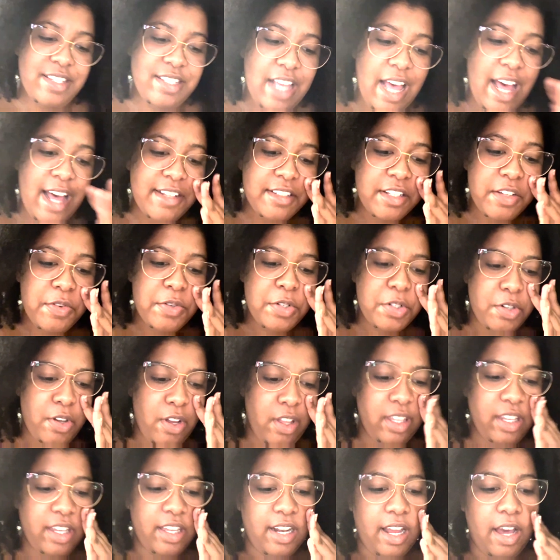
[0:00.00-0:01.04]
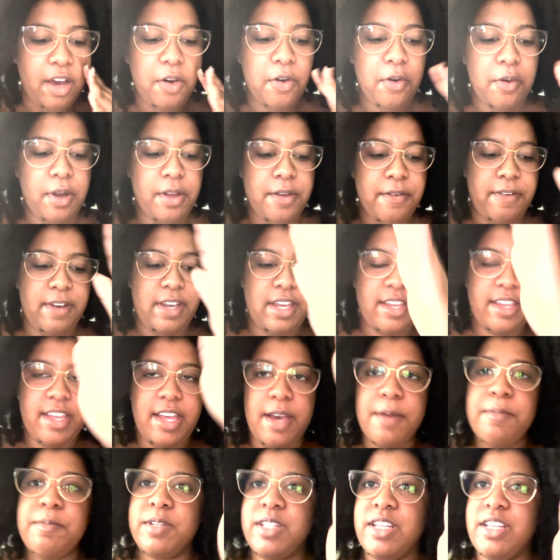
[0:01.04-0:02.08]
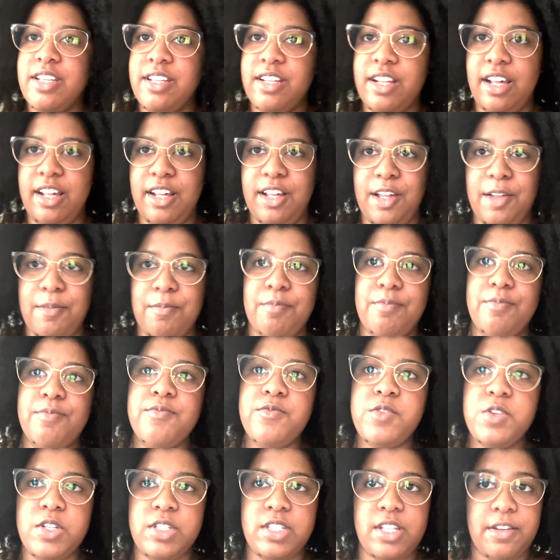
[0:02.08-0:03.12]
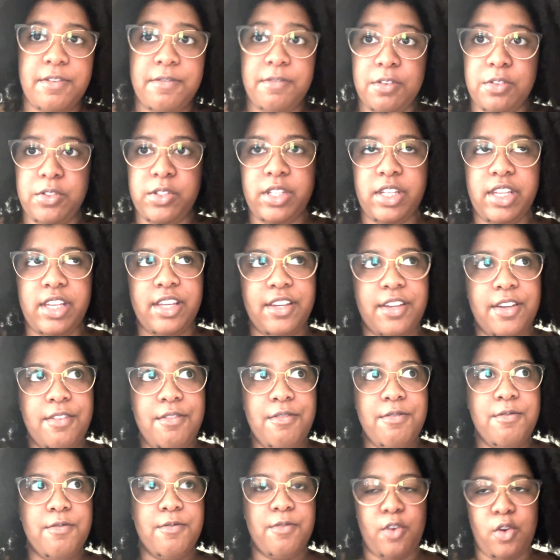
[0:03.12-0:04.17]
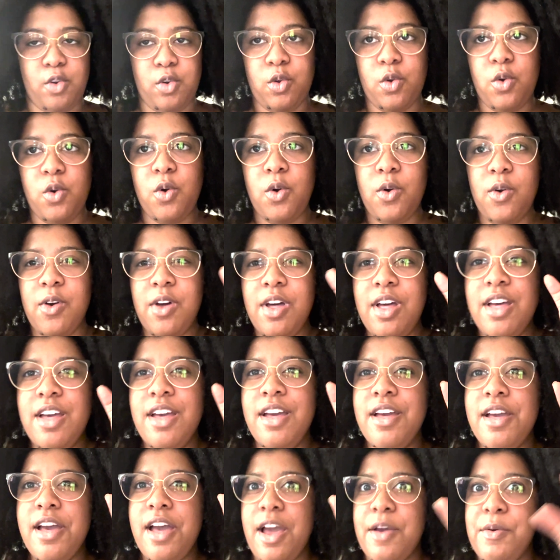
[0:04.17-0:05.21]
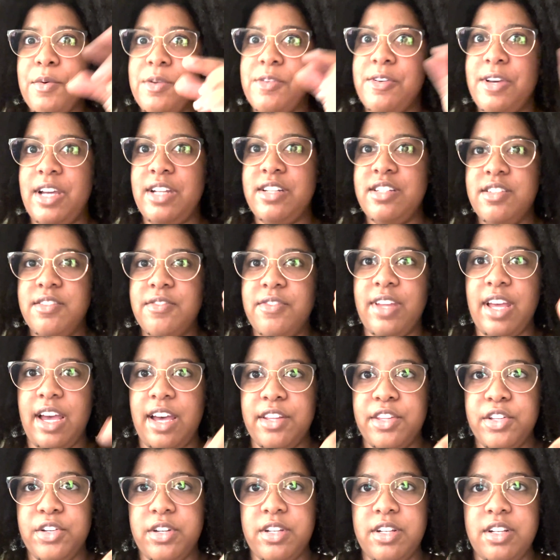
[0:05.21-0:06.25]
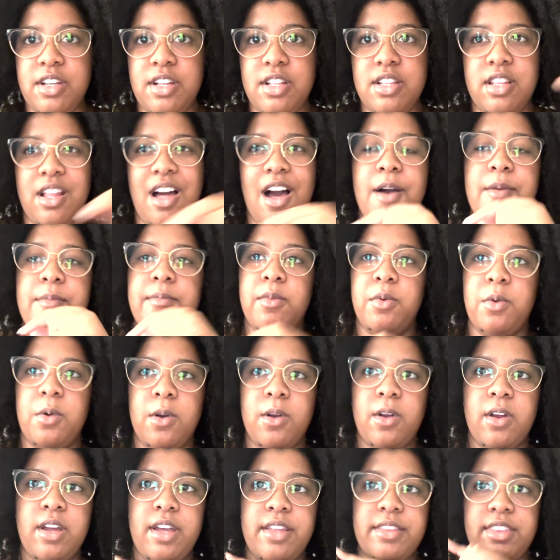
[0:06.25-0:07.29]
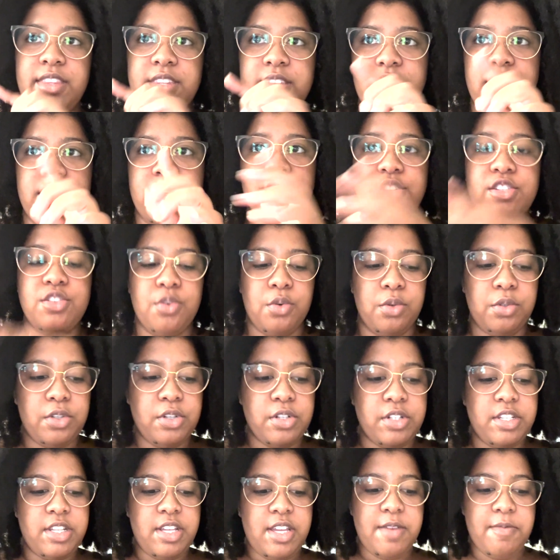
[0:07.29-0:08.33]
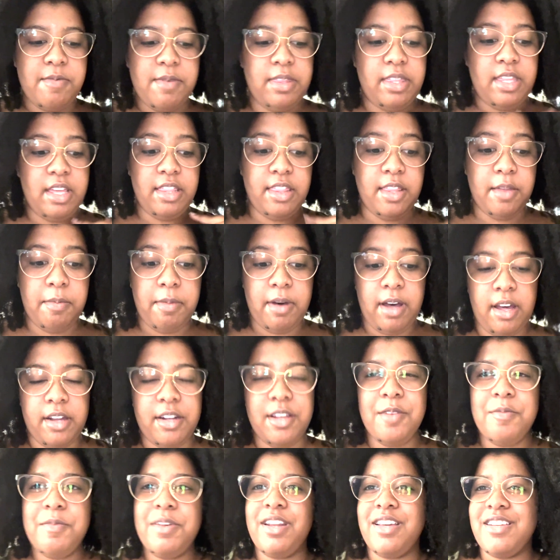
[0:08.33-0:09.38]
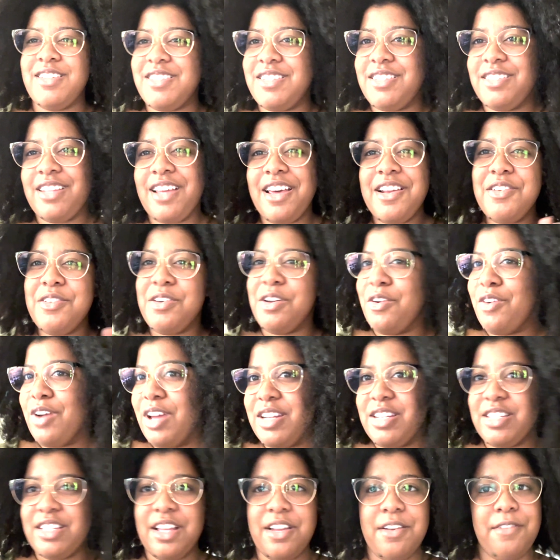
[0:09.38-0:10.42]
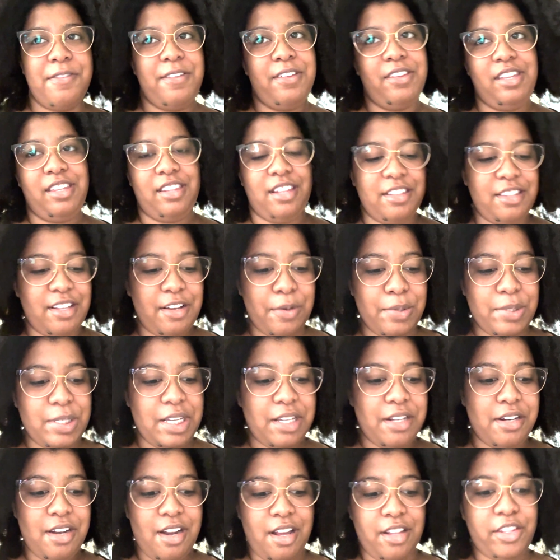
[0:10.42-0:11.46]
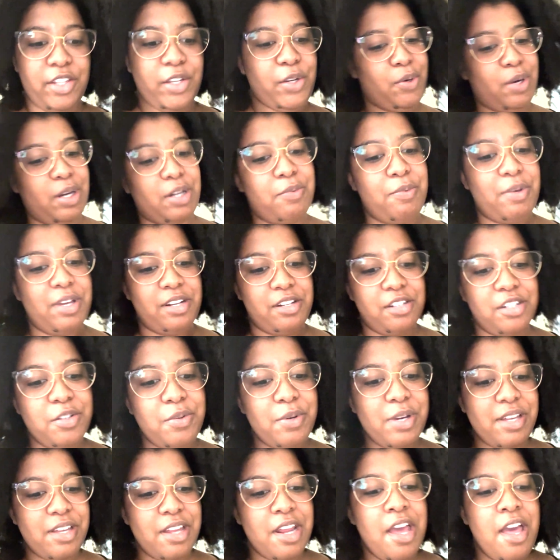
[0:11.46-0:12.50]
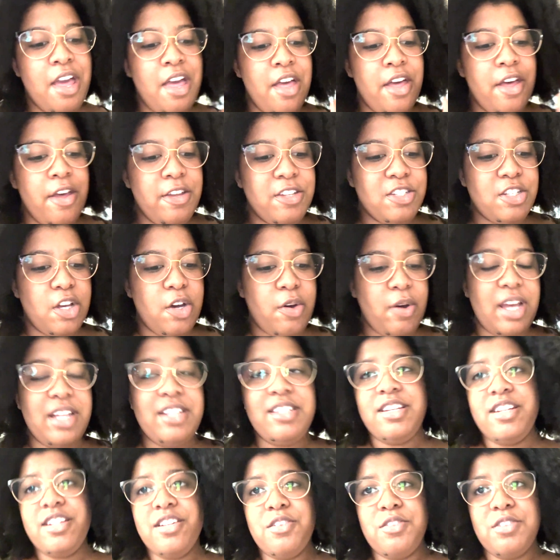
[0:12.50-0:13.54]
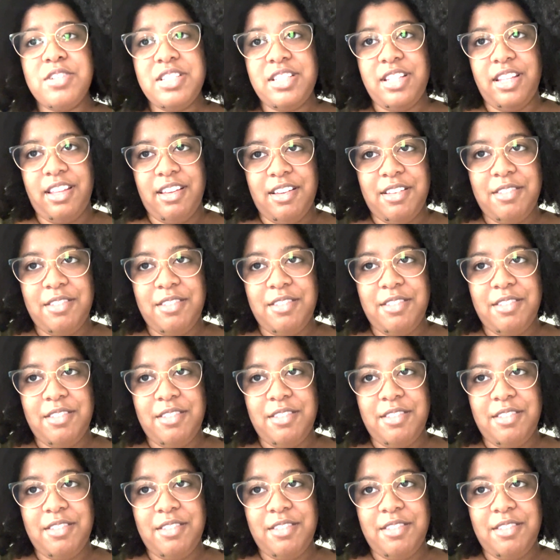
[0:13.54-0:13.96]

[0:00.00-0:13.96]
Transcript: as I was drawing it out, if I kept it just like fully vertical, I would have had to have gathered it a lot more at the shoulder seam than the bottom, and I don't know, I just had a feeling that that was like not the correct way to do it. So I did it on a slant,